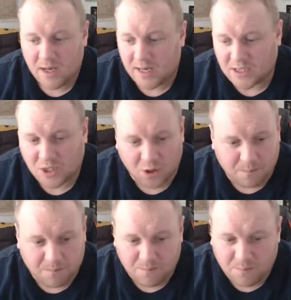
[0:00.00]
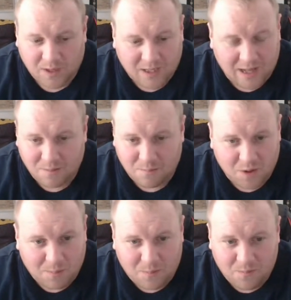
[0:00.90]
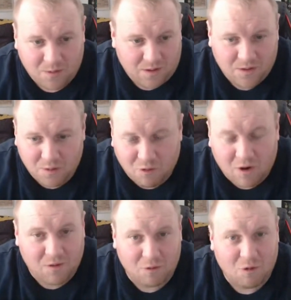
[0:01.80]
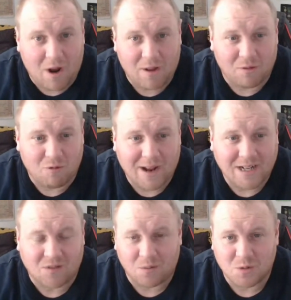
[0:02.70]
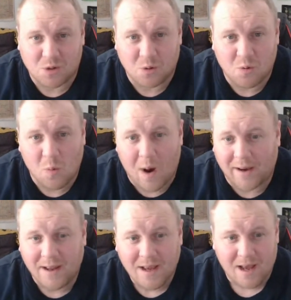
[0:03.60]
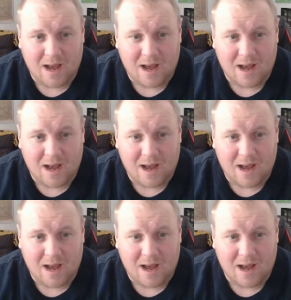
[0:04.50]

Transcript: He's gonna get the run of the race from stall one.